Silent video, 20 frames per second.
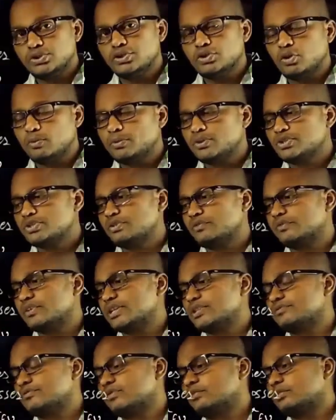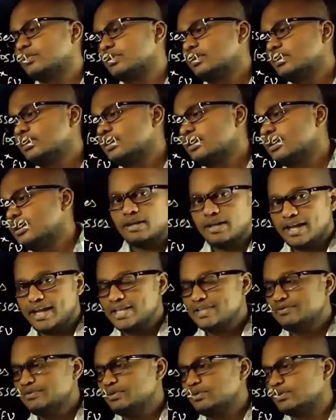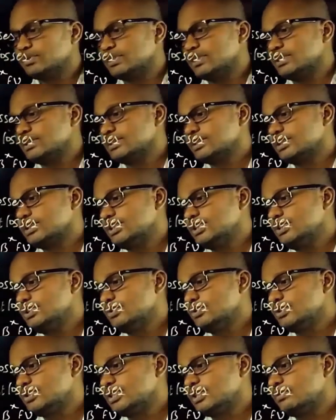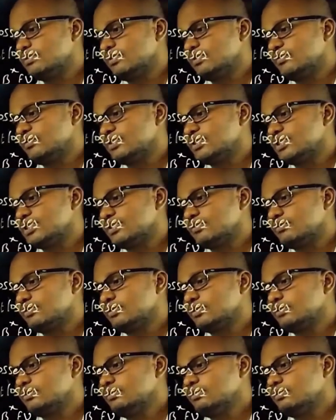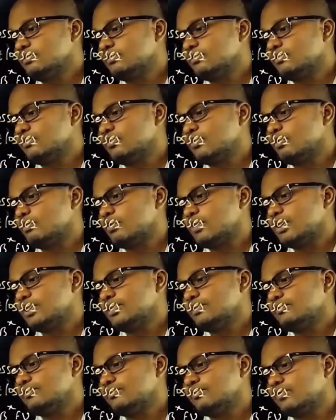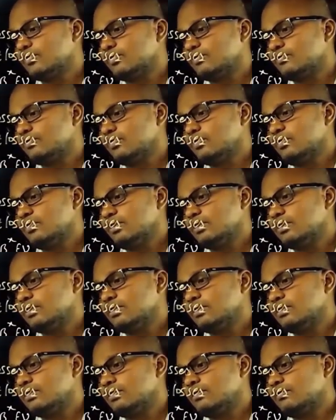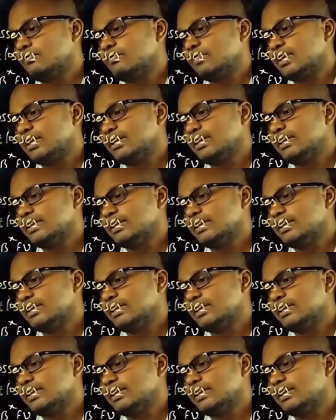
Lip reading: the operation of transformer, as we know that induced EMF is equal to 4.44 phi